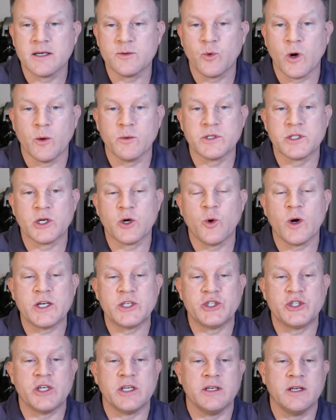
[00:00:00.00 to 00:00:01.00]
what was the
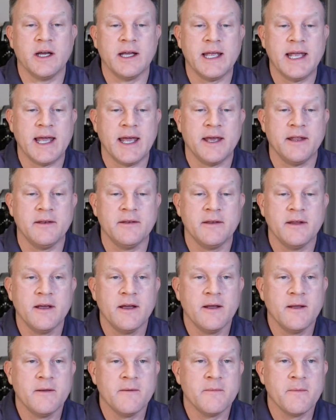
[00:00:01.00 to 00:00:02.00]
question? Again,
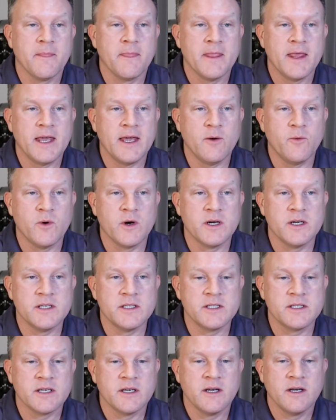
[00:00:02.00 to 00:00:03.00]
it was,